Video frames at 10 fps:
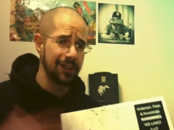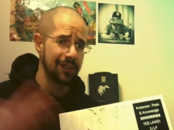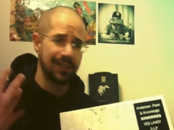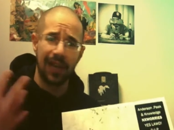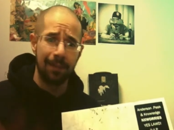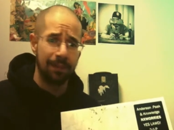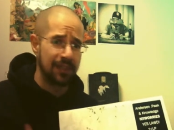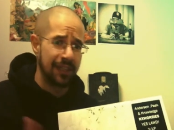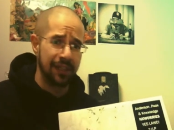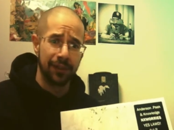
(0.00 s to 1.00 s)
type
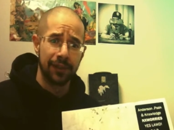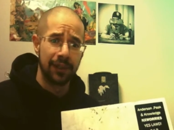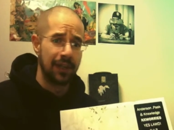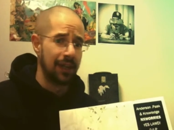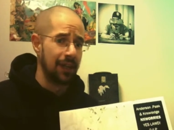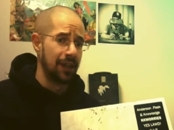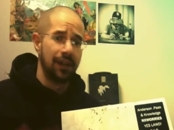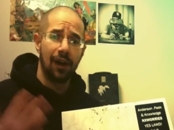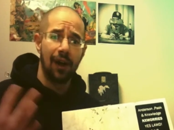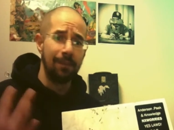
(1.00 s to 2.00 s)
deal.
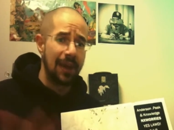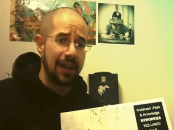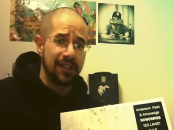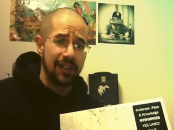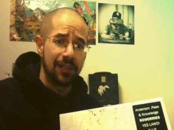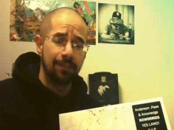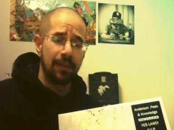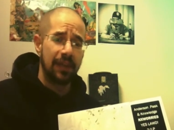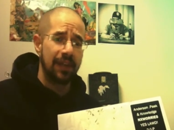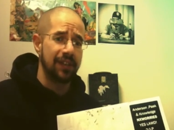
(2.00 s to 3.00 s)
Amazing
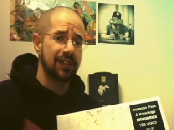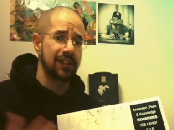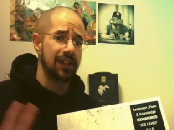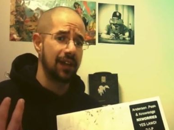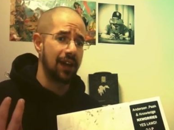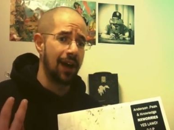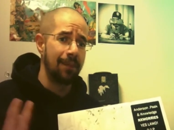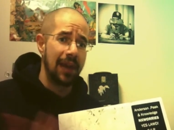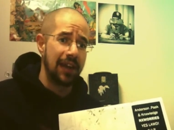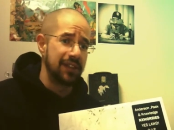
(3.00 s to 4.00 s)
beats,
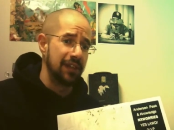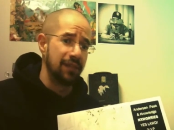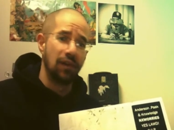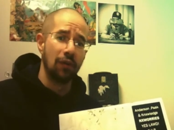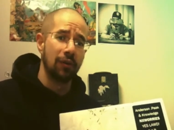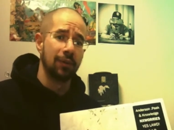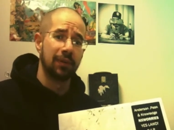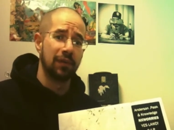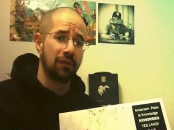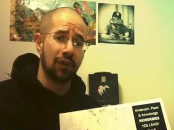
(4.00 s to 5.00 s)
amazing vocal
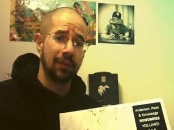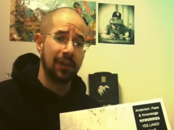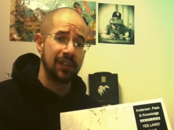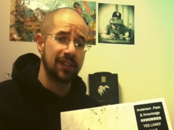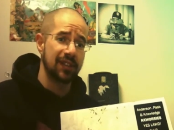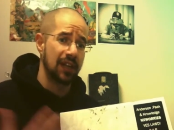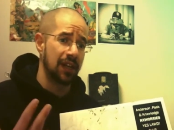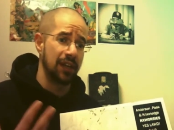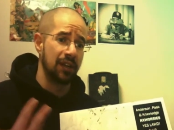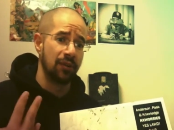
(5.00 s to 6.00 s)
performance.
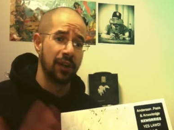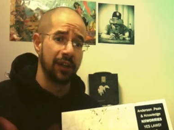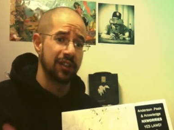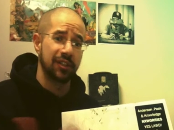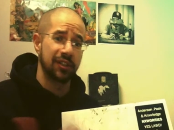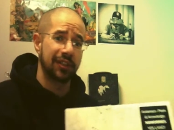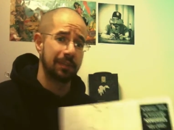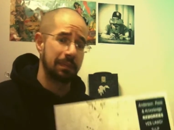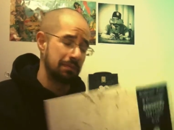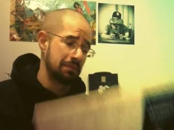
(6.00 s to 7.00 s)
You really just,
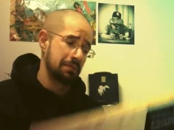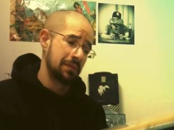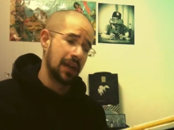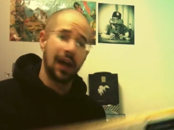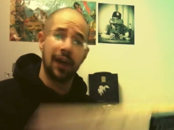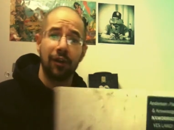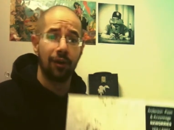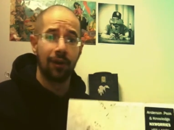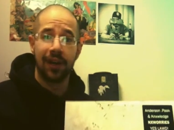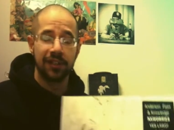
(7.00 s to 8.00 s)
I don't
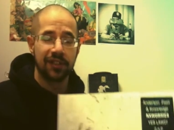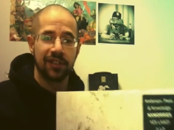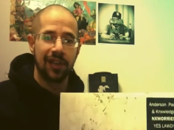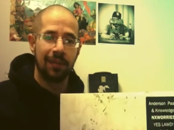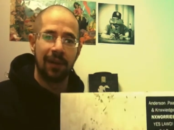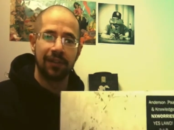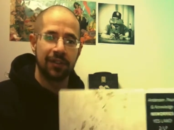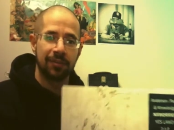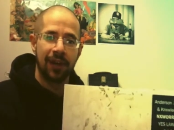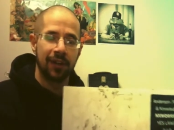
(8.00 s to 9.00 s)
know what else to say about
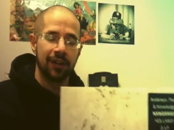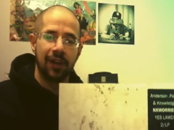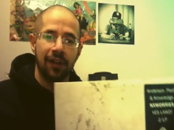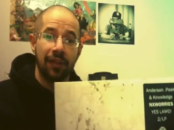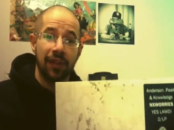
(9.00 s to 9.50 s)
this record other